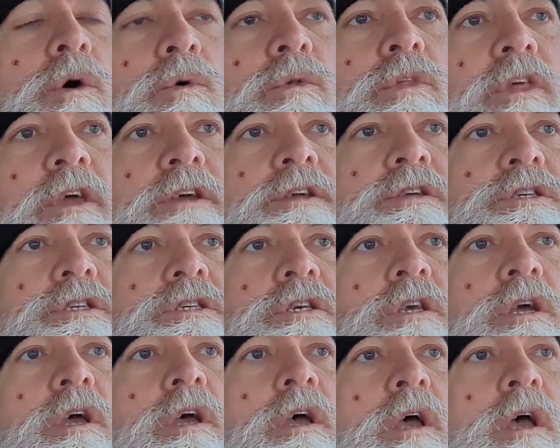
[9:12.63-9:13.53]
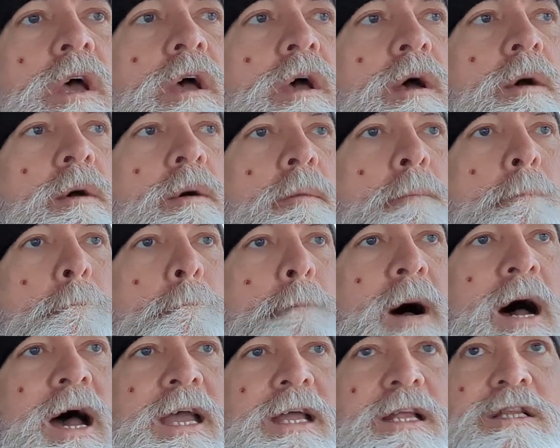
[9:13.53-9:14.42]
this
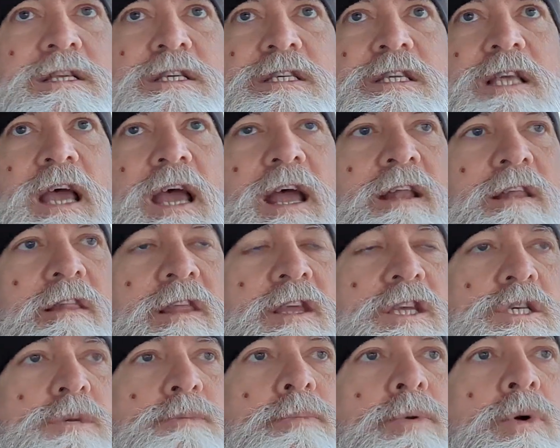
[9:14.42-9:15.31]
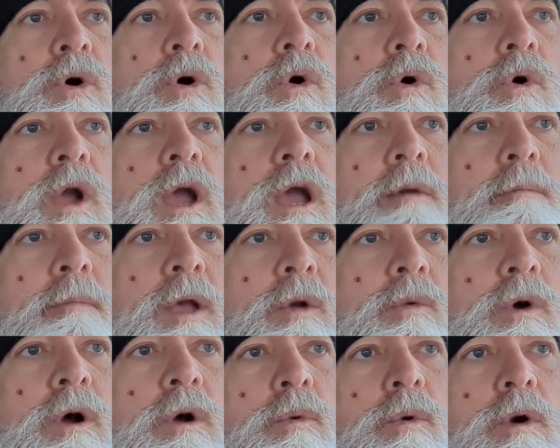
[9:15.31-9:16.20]
mindset, this
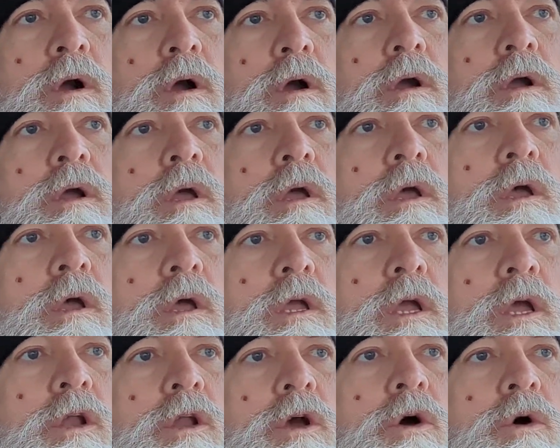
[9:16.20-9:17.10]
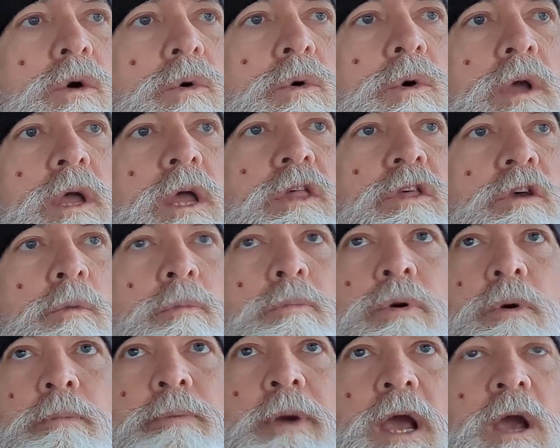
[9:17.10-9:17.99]
programming where we're, either
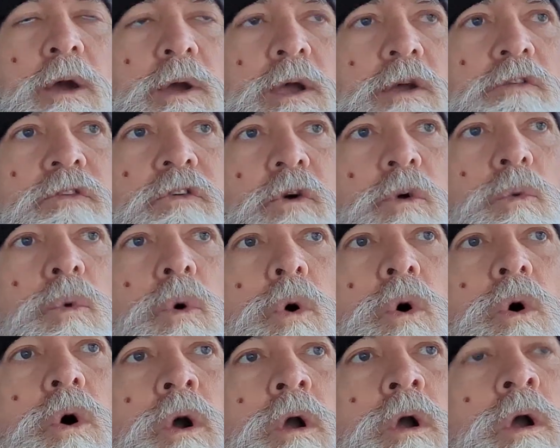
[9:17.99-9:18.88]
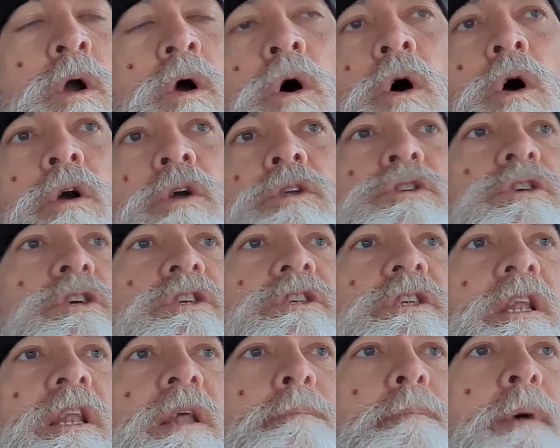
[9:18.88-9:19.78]
preparing for war, or just
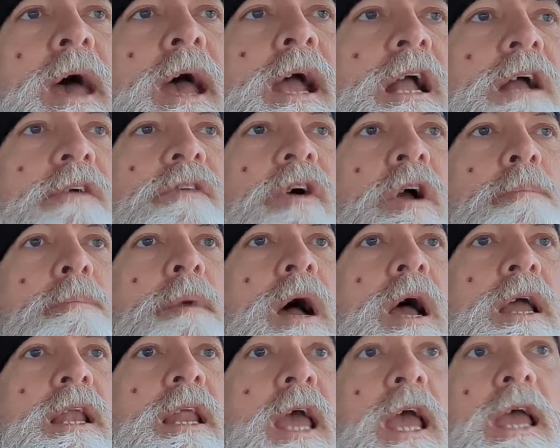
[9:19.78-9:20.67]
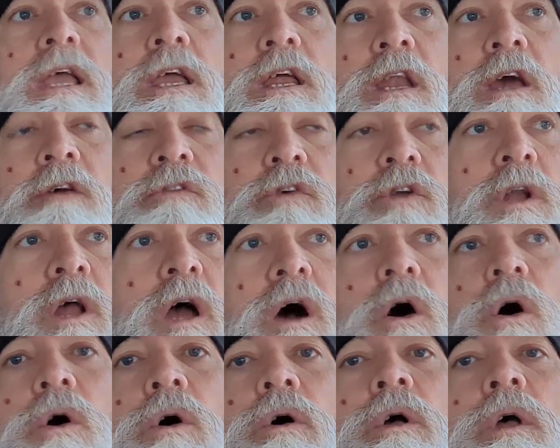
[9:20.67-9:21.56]
in the back of our mind, hey, you never
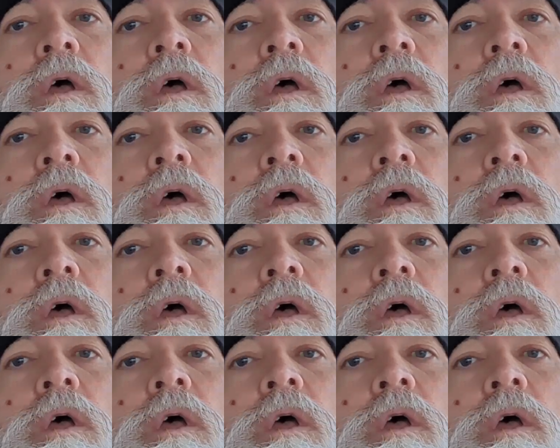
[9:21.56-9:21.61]
know.